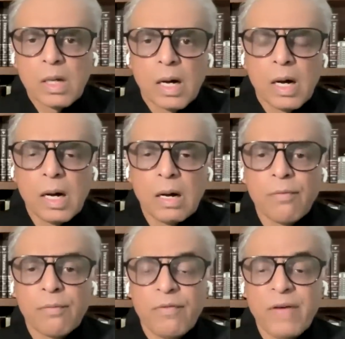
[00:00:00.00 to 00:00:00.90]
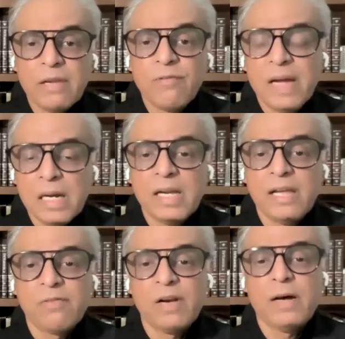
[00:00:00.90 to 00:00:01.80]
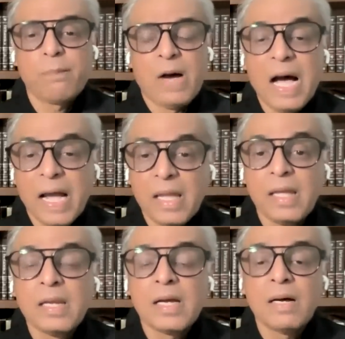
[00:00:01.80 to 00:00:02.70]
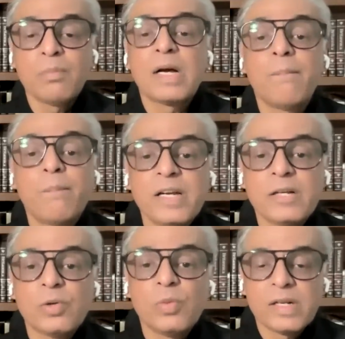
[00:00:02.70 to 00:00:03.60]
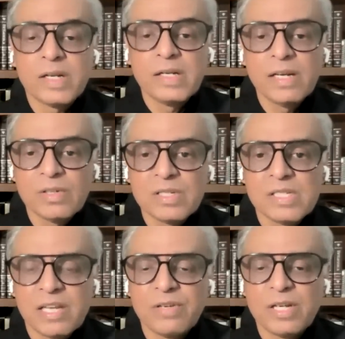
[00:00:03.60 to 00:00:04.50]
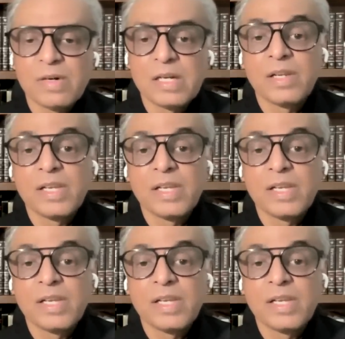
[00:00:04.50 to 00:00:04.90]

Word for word: very well developed, high income compared to what India was in 71.